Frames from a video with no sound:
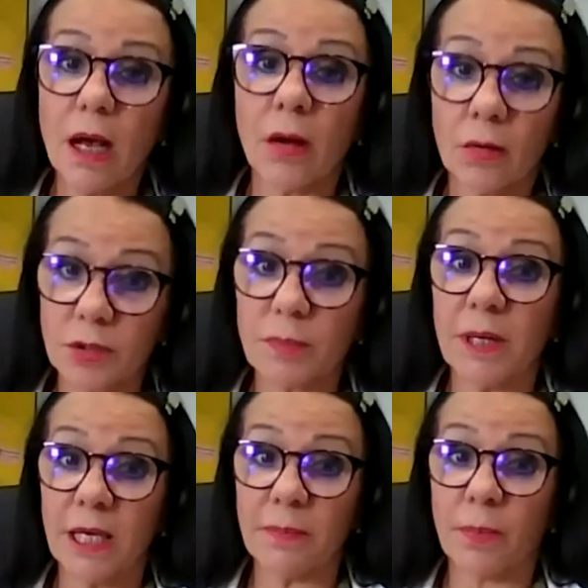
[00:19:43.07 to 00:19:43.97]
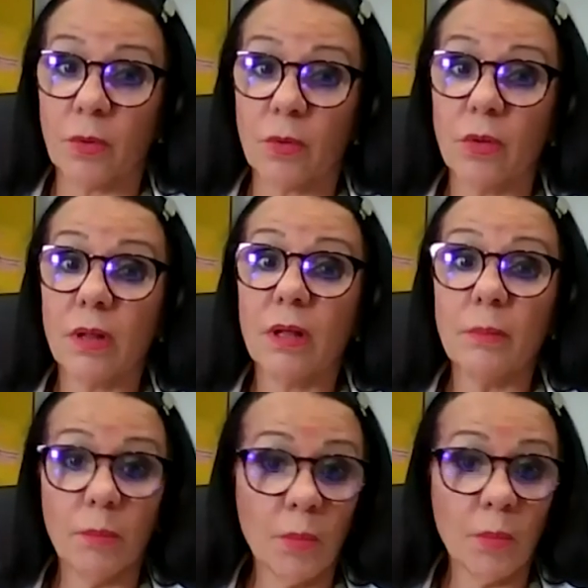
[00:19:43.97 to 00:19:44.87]
older people
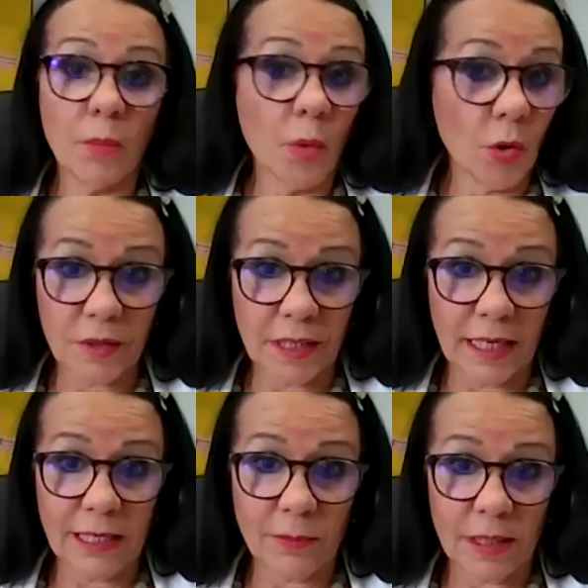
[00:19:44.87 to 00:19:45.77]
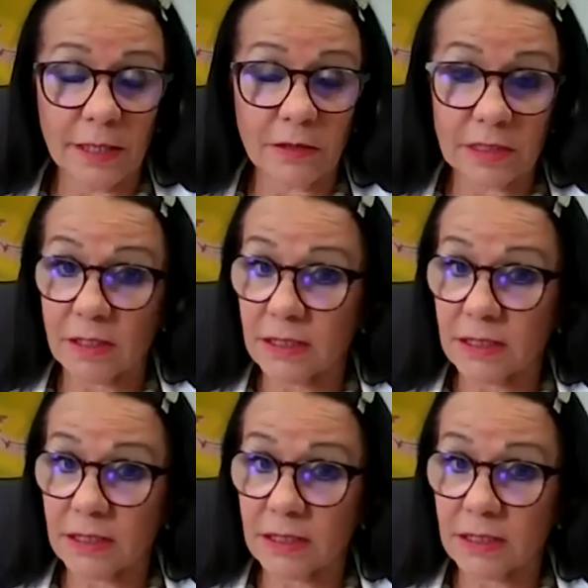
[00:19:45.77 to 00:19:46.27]
more than anyone else.